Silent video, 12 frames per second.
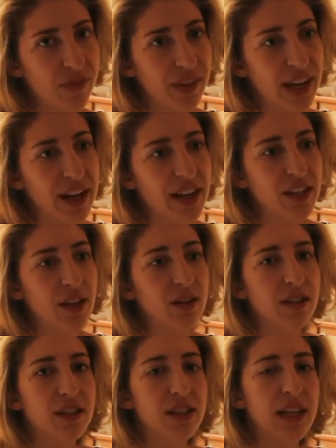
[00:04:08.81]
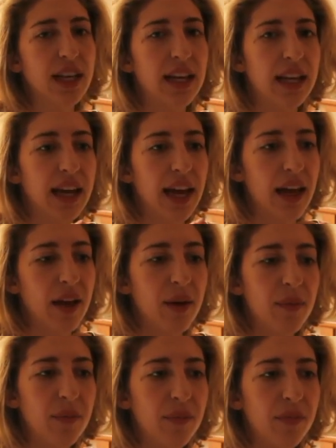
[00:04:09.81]
Then I had to go see
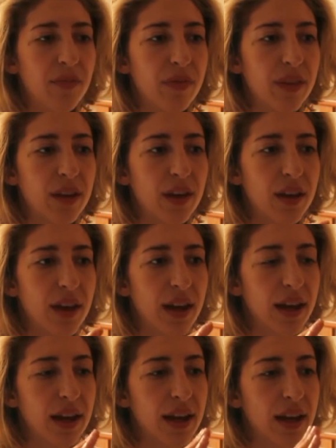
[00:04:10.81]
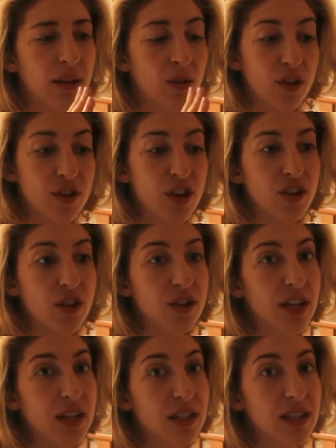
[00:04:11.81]
another doctor who
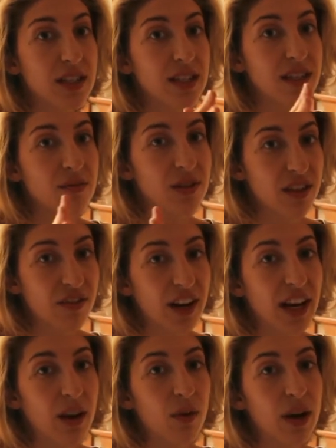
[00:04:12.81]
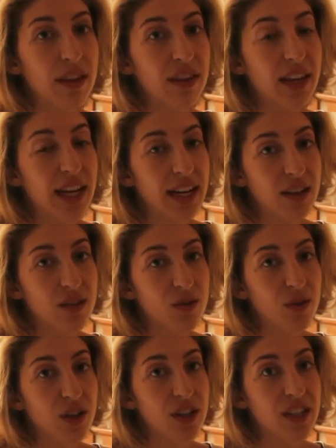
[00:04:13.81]
dealt specifically with eating
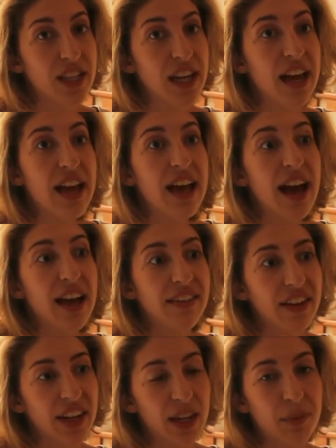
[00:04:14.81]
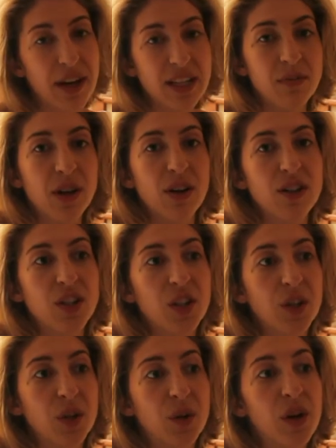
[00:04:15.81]
disorders, and then he passed me on
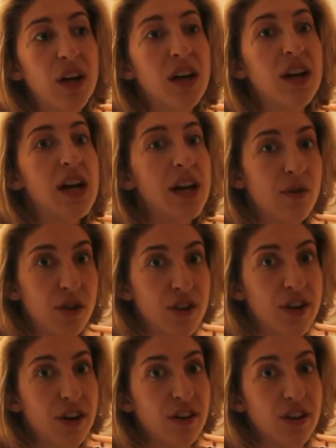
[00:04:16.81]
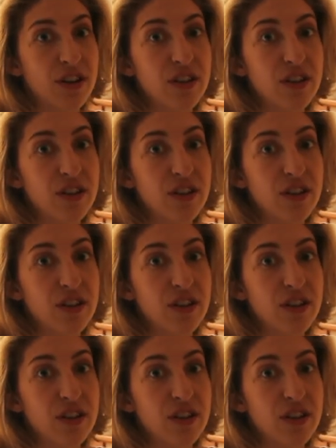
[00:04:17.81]
to another doctor.